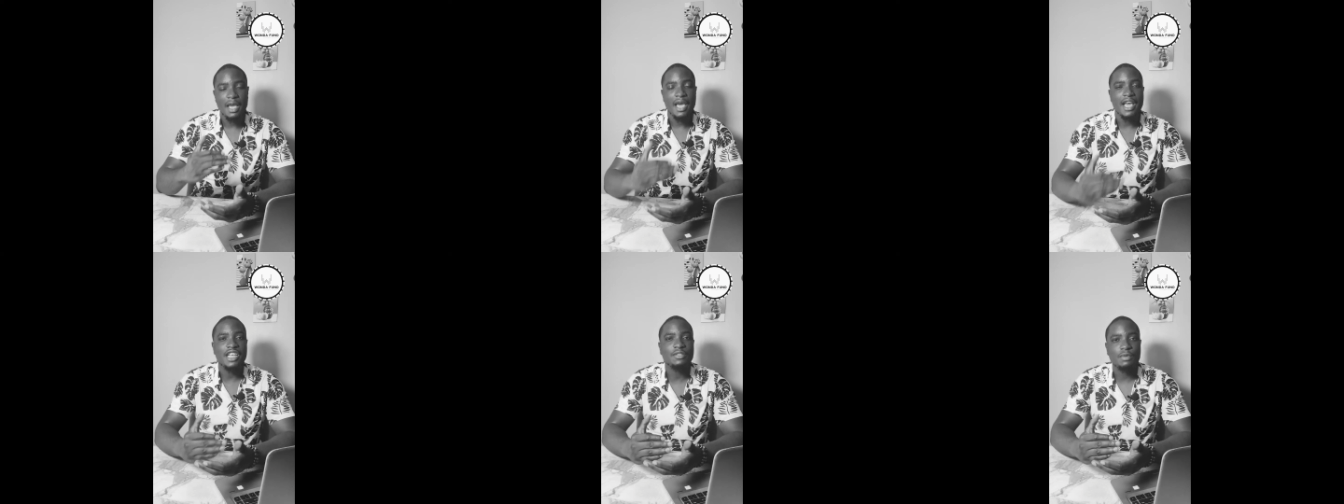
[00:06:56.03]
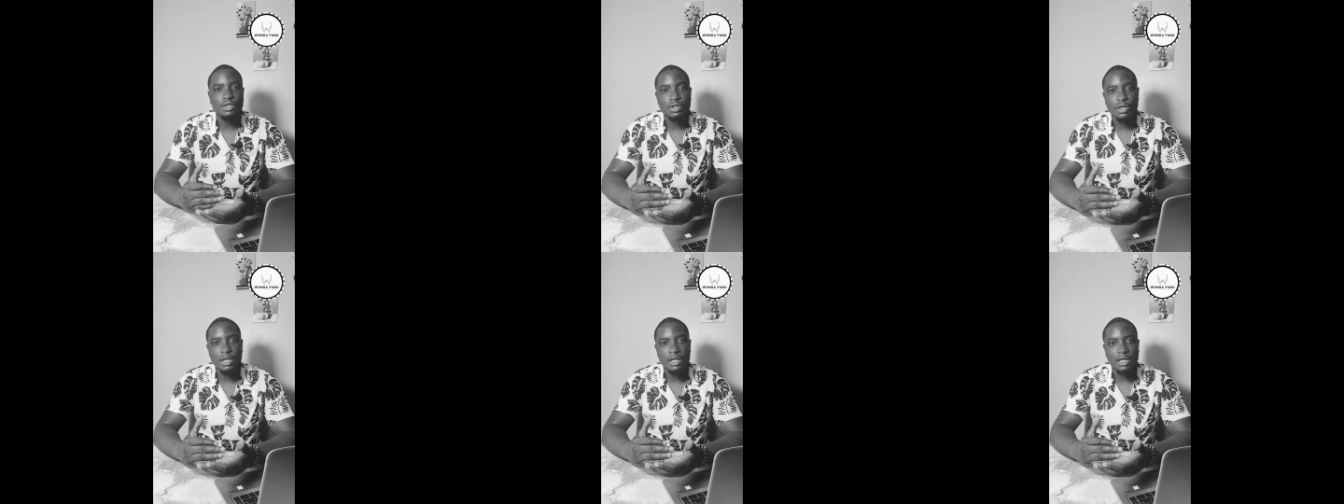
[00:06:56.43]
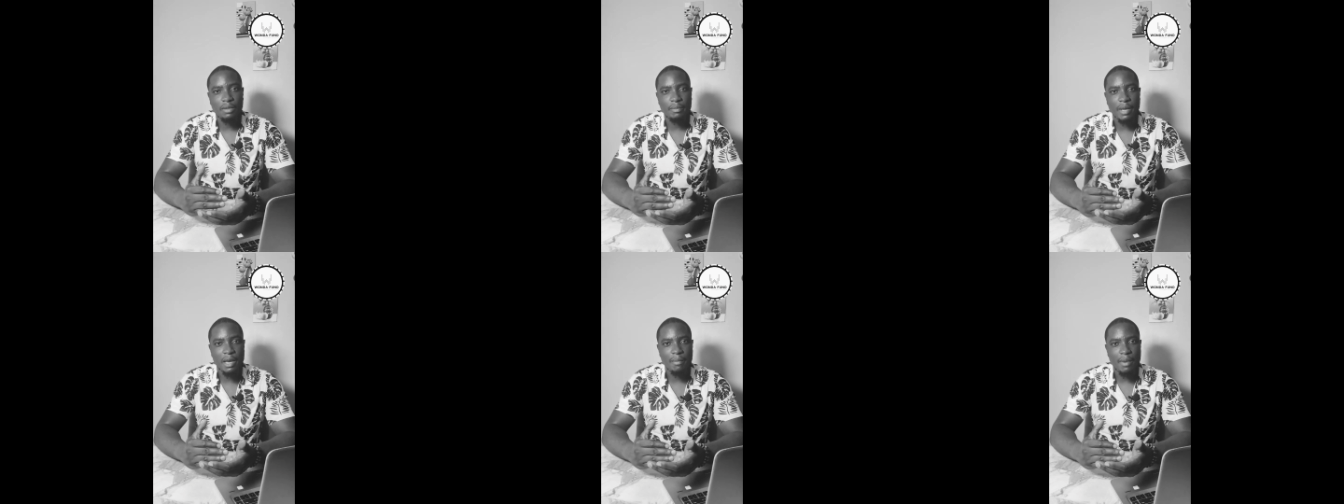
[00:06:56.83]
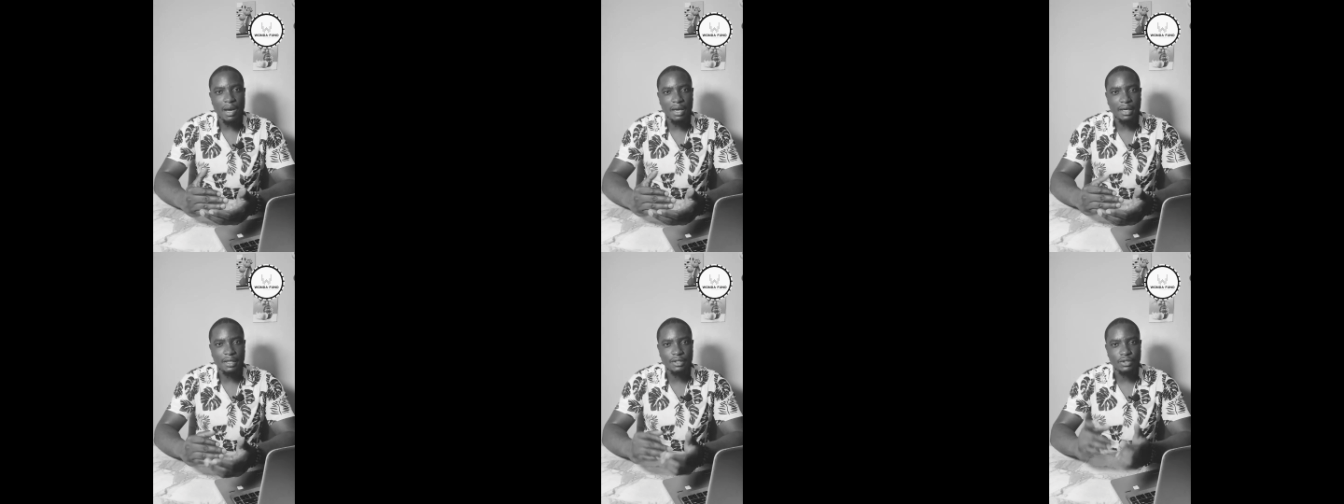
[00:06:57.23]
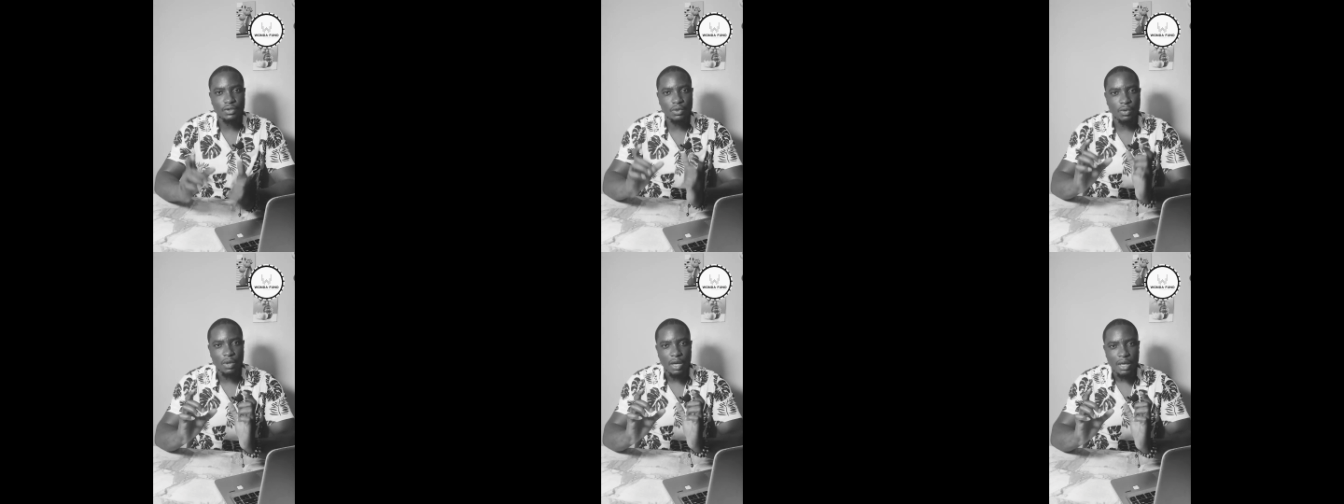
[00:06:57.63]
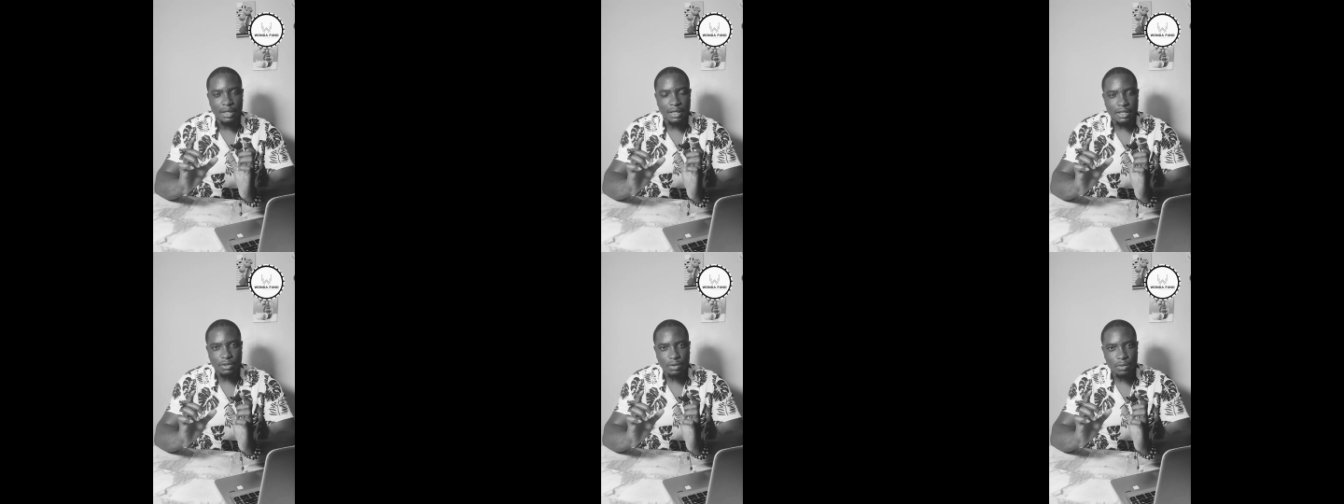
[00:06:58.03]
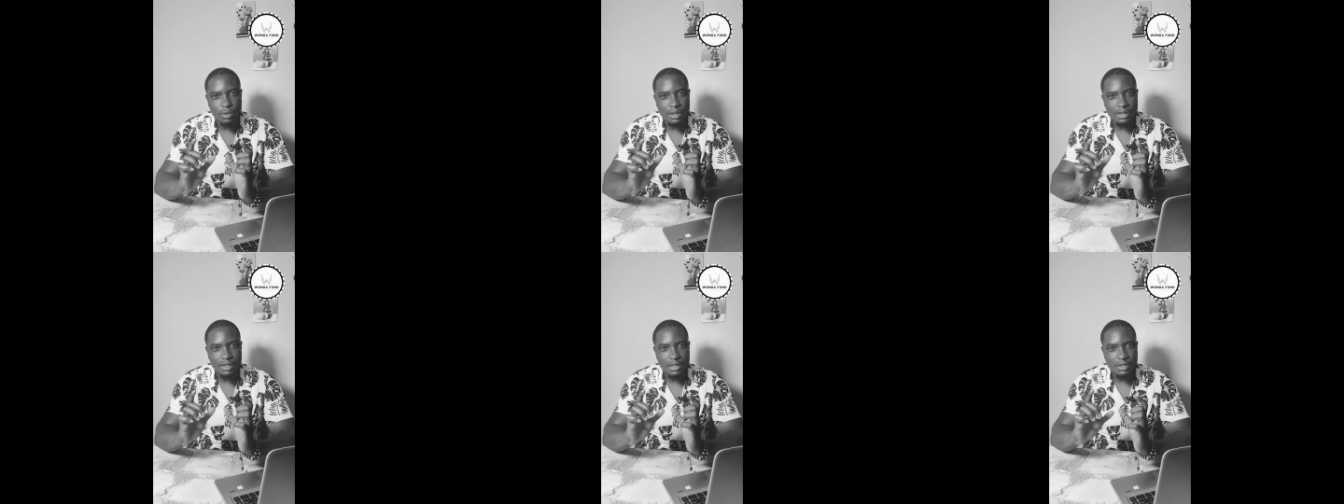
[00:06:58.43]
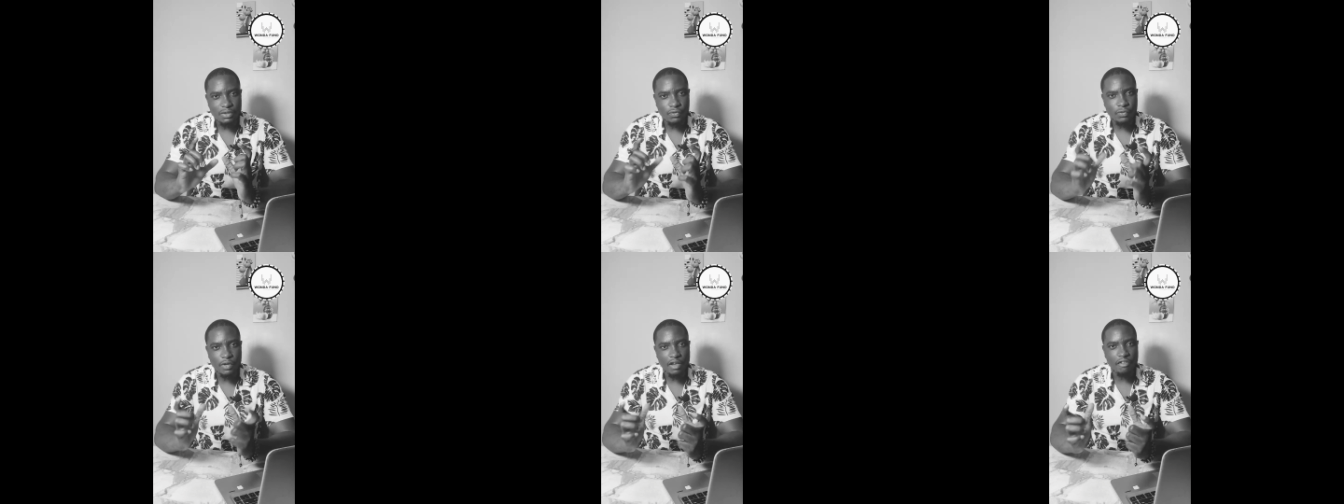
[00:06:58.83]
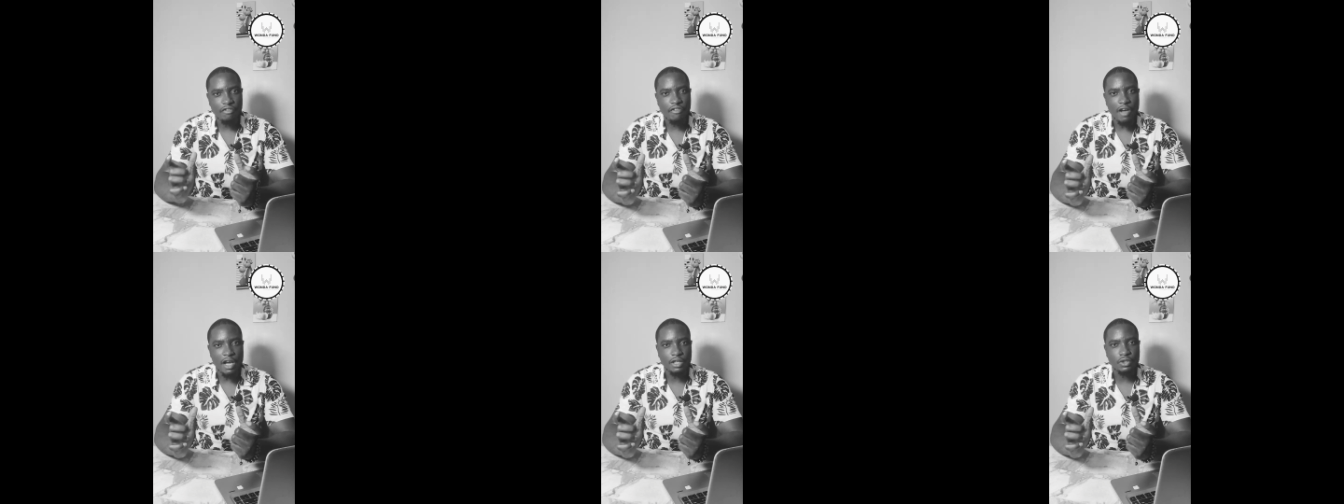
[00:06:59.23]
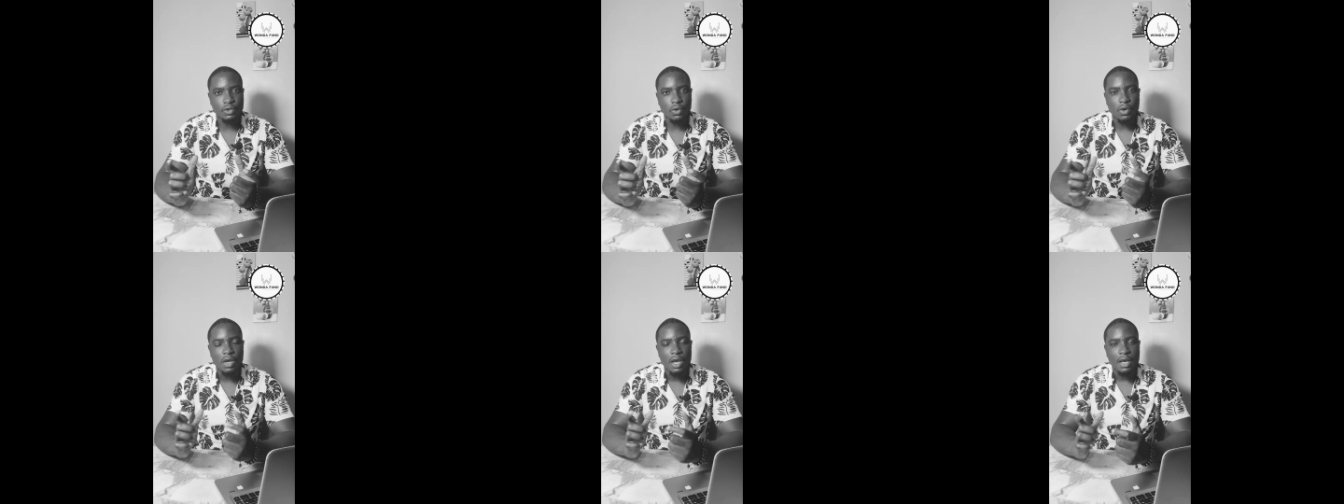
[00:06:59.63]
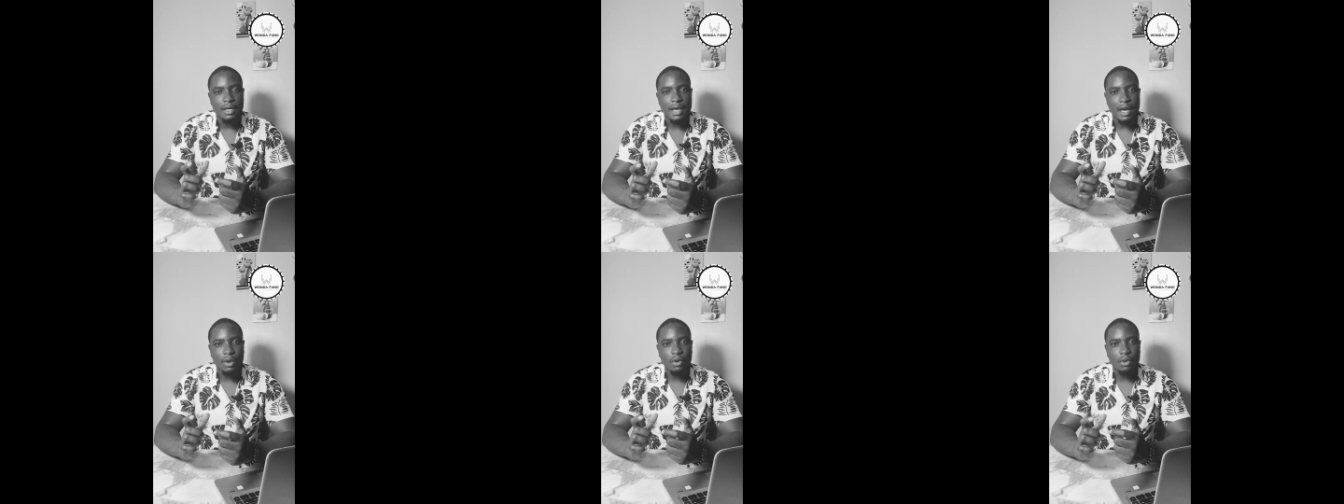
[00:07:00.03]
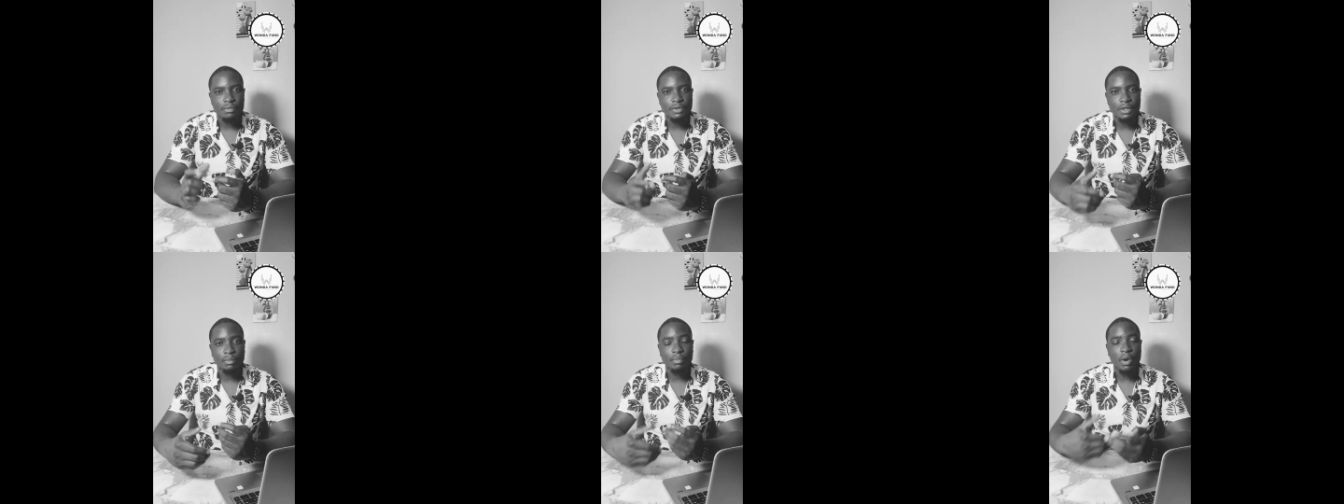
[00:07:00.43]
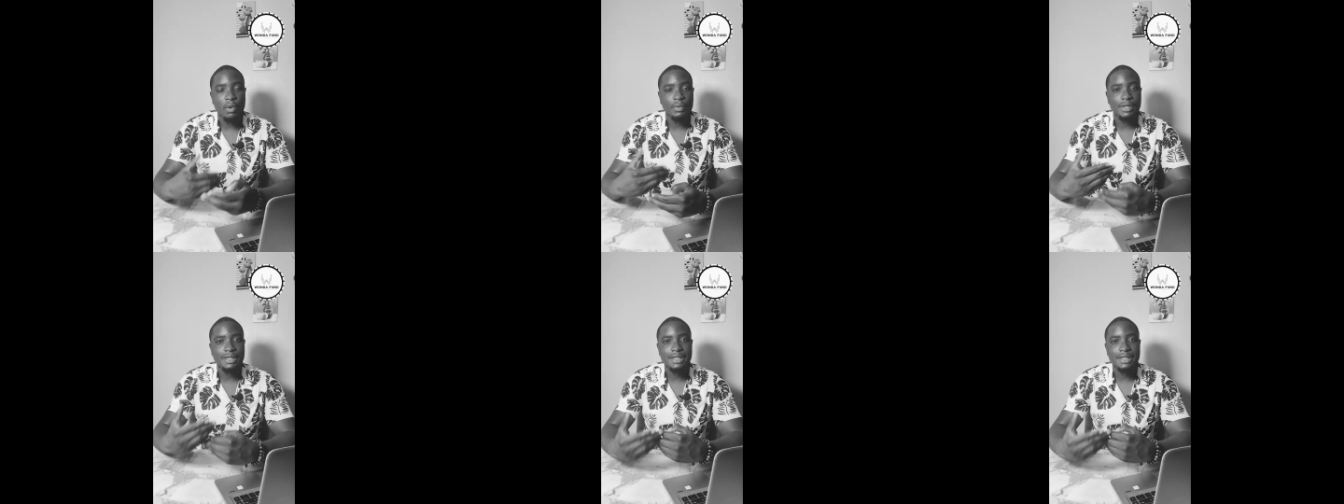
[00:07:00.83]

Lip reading: especially in a bear market. So there's always this fear factor that comes in. But with